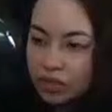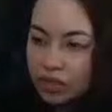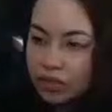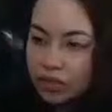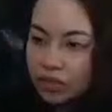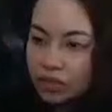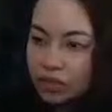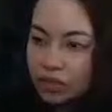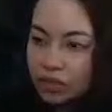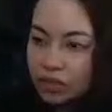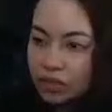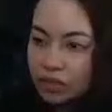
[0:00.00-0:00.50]
That
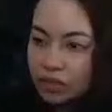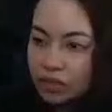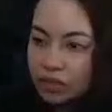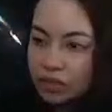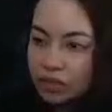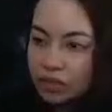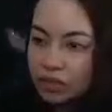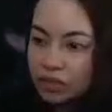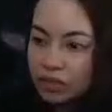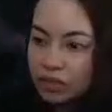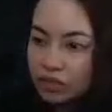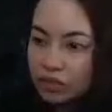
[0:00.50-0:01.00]

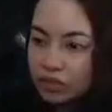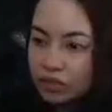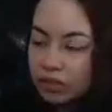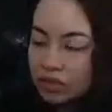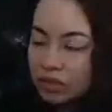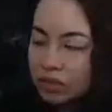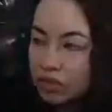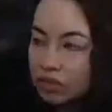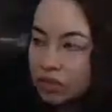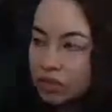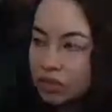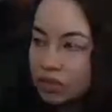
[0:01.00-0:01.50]
looking.
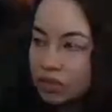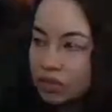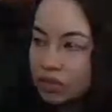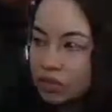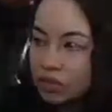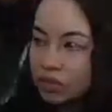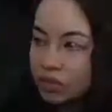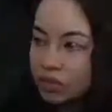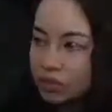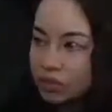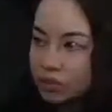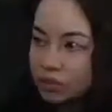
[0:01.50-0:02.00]
There
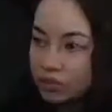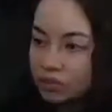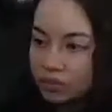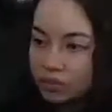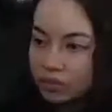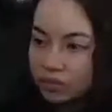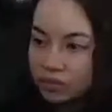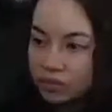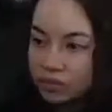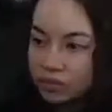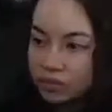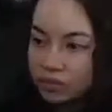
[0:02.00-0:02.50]
you go.
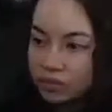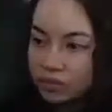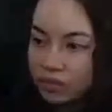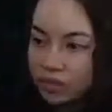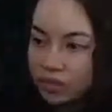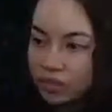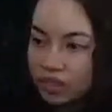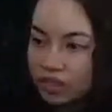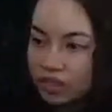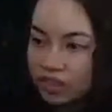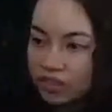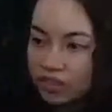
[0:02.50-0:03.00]

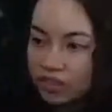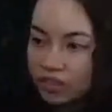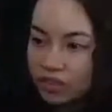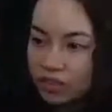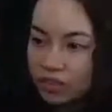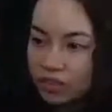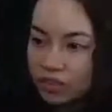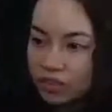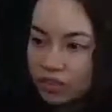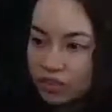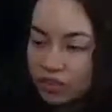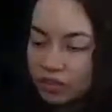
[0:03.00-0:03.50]
Nothing
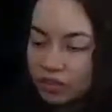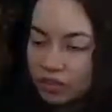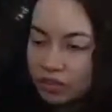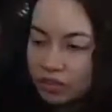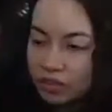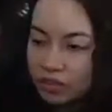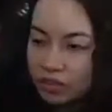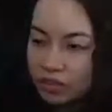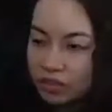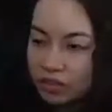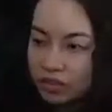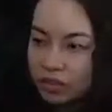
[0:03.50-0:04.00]
here.
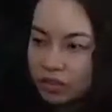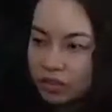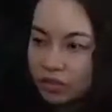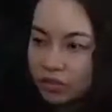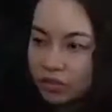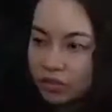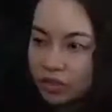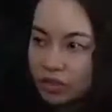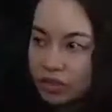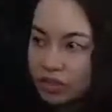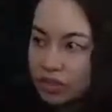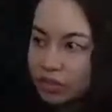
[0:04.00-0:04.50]

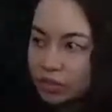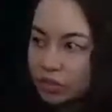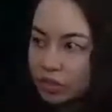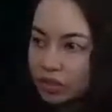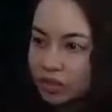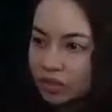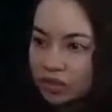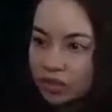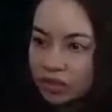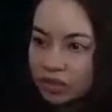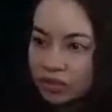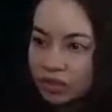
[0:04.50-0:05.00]
Over this
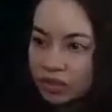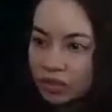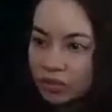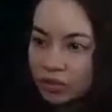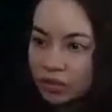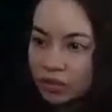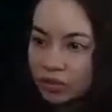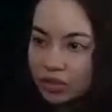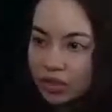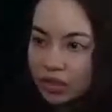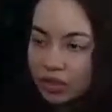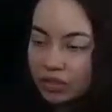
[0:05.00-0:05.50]
way. No,
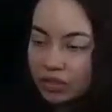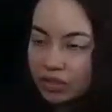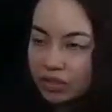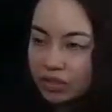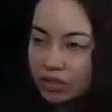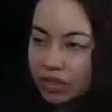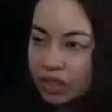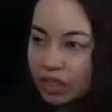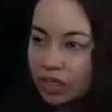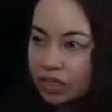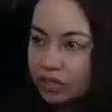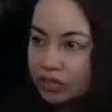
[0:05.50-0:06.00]
we do not
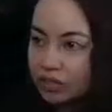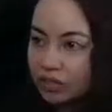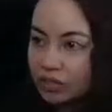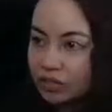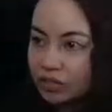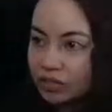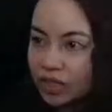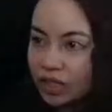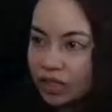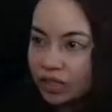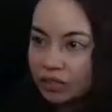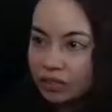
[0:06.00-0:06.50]
need that.
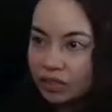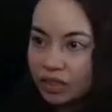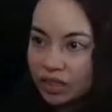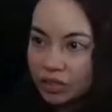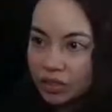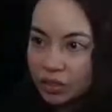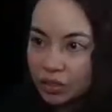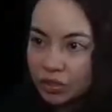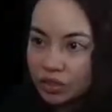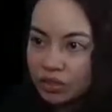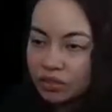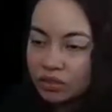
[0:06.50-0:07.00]
Got it,
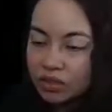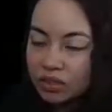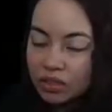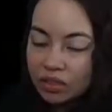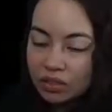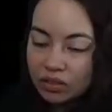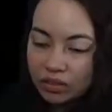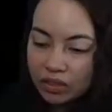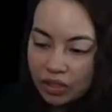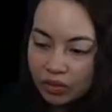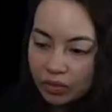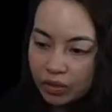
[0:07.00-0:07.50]
actually.
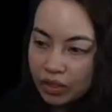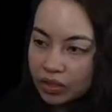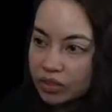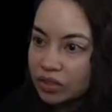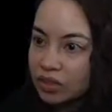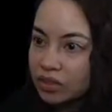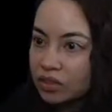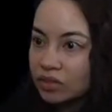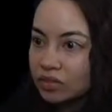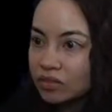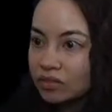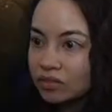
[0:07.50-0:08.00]
That
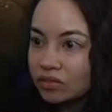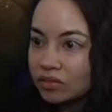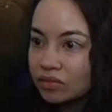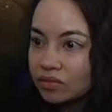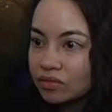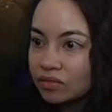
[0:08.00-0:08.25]
works.